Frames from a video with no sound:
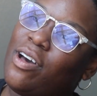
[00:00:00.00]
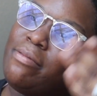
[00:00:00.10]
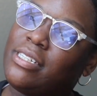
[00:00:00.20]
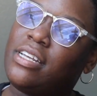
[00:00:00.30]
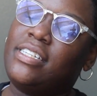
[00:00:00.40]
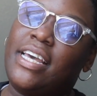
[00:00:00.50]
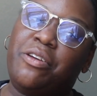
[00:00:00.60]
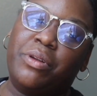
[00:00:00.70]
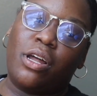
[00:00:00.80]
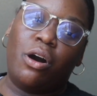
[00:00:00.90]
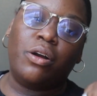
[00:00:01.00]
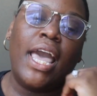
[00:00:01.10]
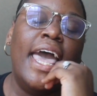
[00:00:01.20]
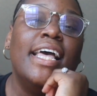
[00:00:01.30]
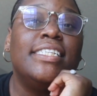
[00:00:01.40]
So I'm just gonna take you along
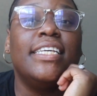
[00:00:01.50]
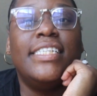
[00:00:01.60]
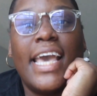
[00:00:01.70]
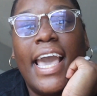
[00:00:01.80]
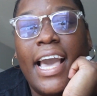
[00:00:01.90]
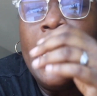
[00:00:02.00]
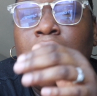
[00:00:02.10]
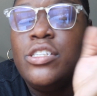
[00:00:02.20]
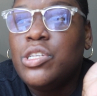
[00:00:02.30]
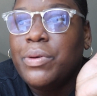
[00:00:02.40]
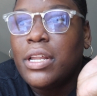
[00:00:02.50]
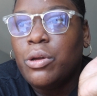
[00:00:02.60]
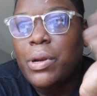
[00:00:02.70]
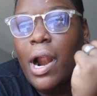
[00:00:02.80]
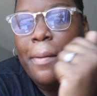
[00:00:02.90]
today to
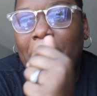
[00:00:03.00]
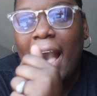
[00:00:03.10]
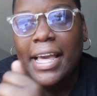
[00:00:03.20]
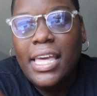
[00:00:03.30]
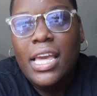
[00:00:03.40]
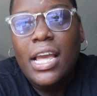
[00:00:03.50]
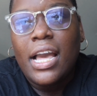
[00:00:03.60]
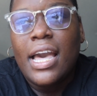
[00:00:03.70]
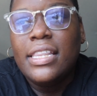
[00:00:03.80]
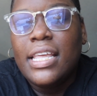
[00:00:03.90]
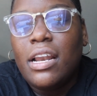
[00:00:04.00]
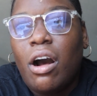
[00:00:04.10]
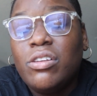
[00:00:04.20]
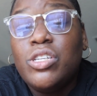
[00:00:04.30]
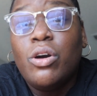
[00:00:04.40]
include our packing, and then
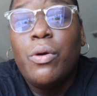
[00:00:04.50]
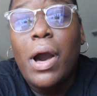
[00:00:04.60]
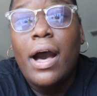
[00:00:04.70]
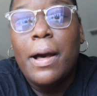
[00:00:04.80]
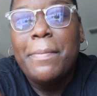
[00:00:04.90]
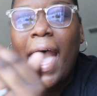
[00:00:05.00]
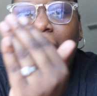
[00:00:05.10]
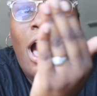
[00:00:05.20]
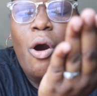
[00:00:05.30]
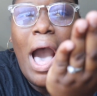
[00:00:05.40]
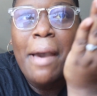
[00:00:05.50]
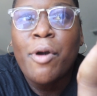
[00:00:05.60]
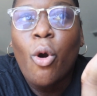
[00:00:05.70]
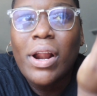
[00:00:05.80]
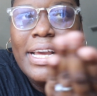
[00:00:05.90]
also how I'm
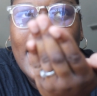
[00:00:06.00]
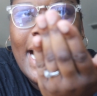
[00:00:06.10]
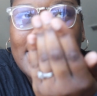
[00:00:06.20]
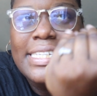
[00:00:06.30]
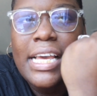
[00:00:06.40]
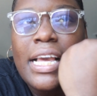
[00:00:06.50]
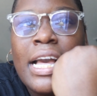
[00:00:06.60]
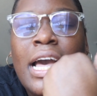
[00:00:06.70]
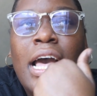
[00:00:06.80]
organizing